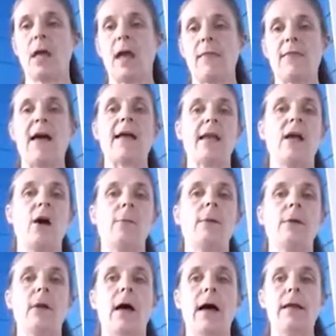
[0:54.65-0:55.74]
And that can
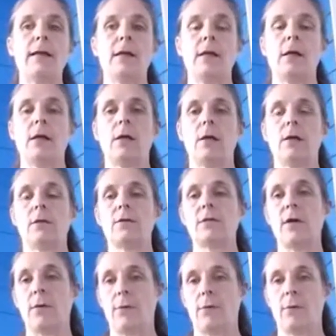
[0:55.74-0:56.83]
help a lot.
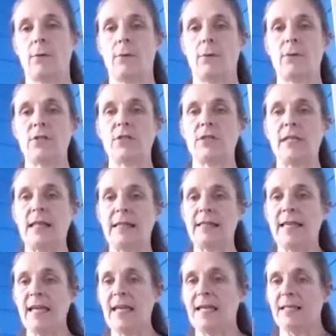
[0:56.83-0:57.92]
So we're just gonna take
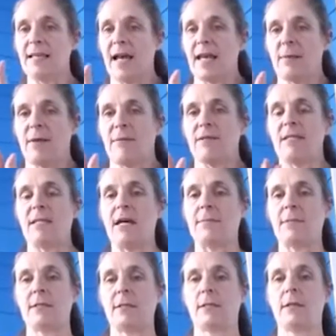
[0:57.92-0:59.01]
little tiny baby
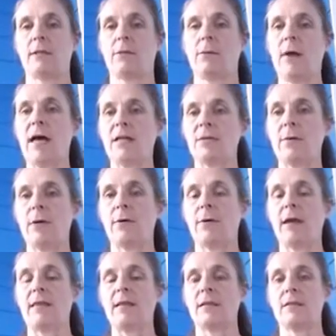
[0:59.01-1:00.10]
steps as we
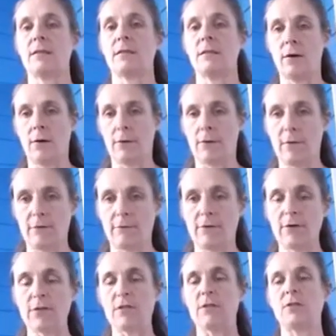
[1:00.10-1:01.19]
create this. So
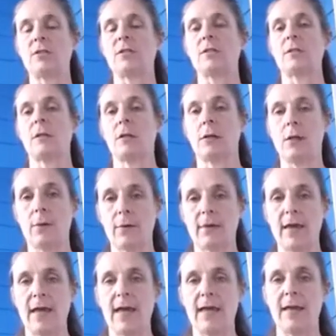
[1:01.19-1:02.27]
first is just lower
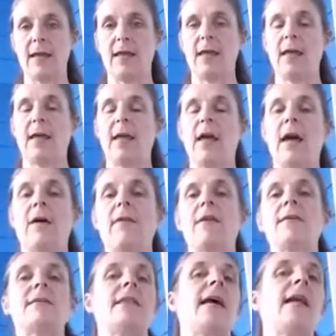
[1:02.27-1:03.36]
the head. And
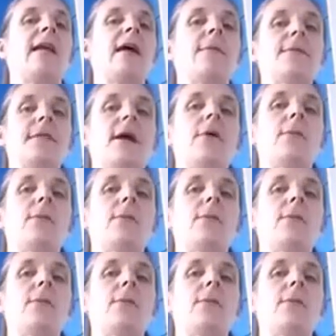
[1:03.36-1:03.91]
then as the head comes